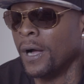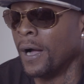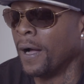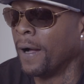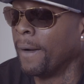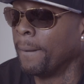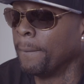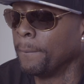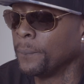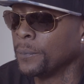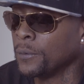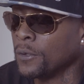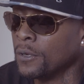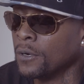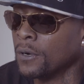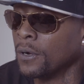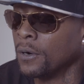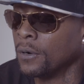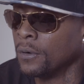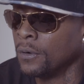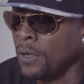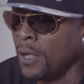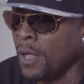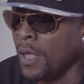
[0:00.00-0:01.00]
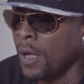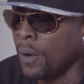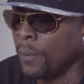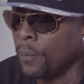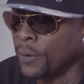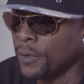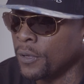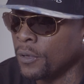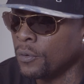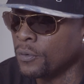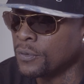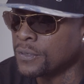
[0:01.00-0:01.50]
um, you know,
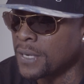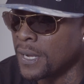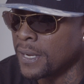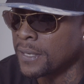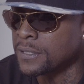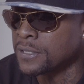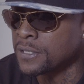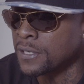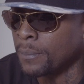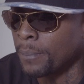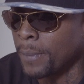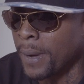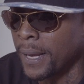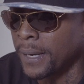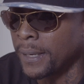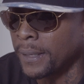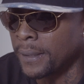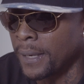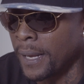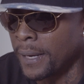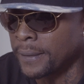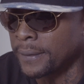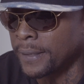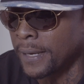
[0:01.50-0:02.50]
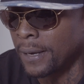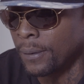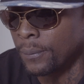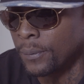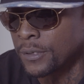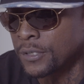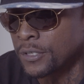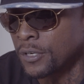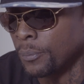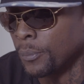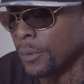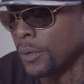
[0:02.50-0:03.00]
when you touch somebody like that
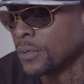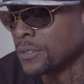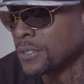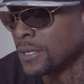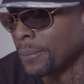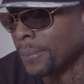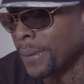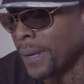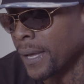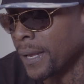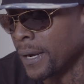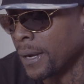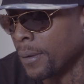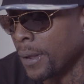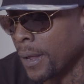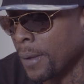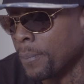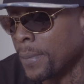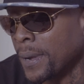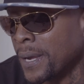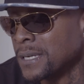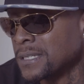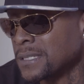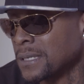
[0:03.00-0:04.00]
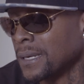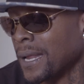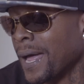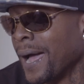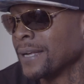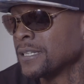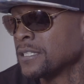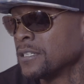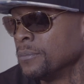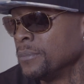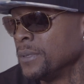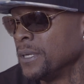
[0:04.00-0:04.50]
with your music, man, it, it, means a
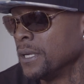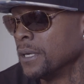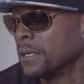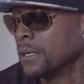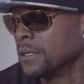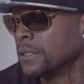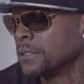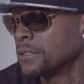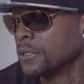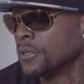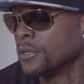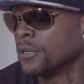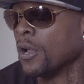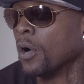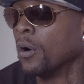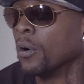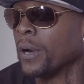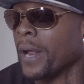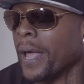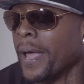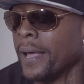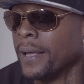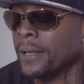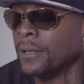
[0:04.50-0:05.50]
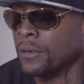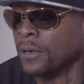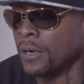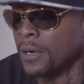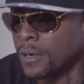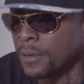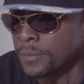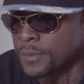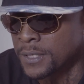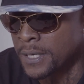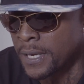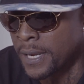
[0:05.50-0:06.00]
lot to me to, to know that. You know
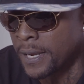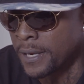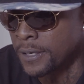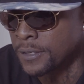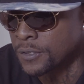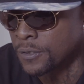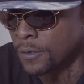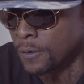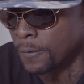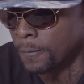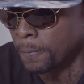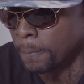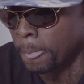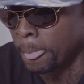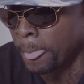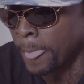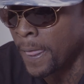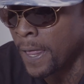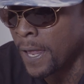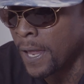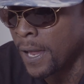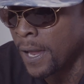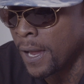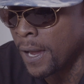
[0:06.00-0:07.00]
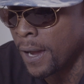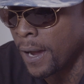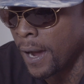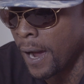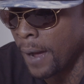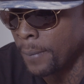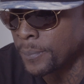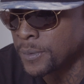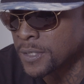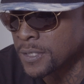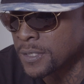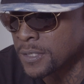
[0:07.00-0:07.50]
what I'm saying? So mm-hmm.
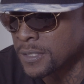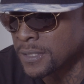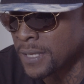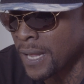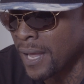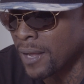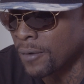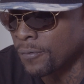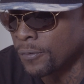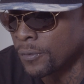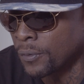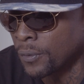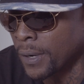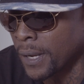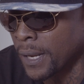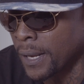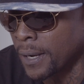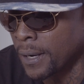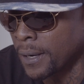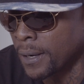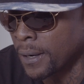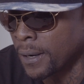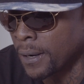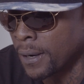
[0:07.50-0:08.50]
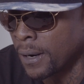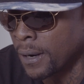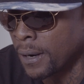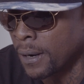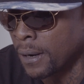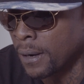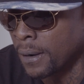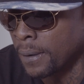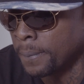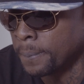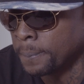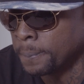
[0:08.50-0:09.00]
I'm just thankful that,
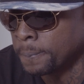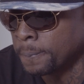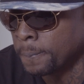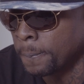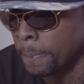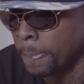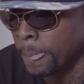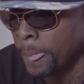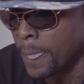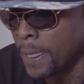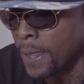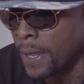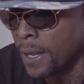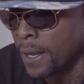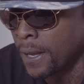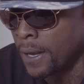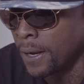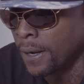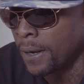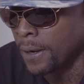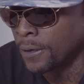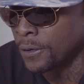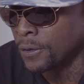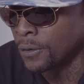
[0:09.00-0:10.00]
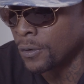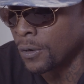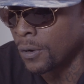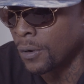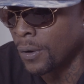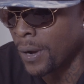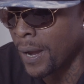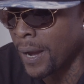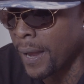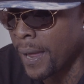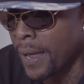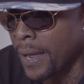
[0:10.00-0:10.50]
um, you
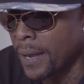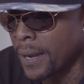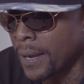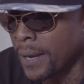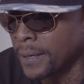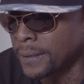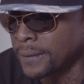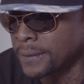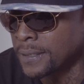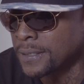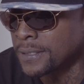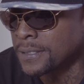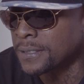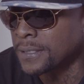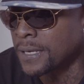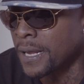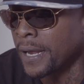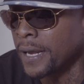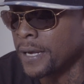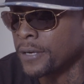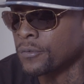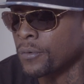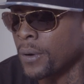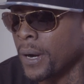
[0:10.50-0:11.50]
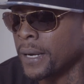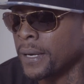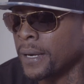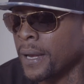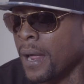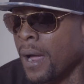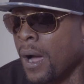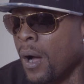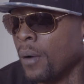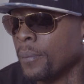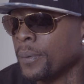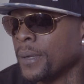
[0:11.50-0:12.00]
know, at, at, this stage right
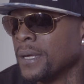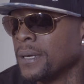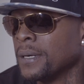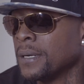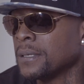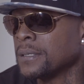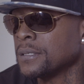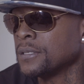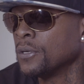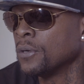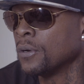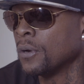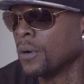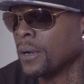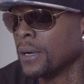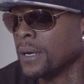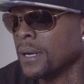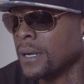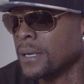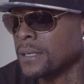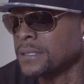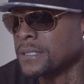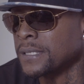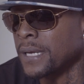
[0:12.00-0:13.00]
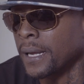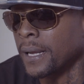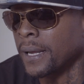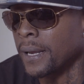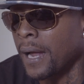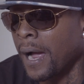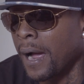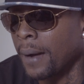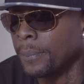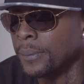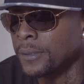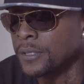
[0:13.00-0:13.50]
now, I'm getting a, you know a second
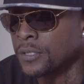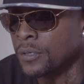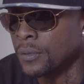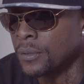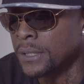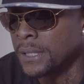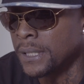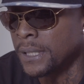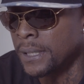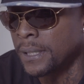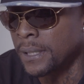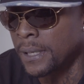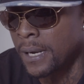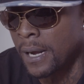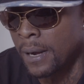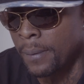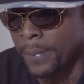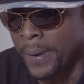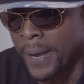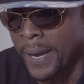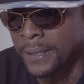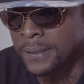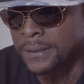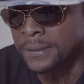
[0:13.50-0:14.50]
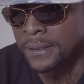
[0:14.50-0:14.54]
opportunity to come back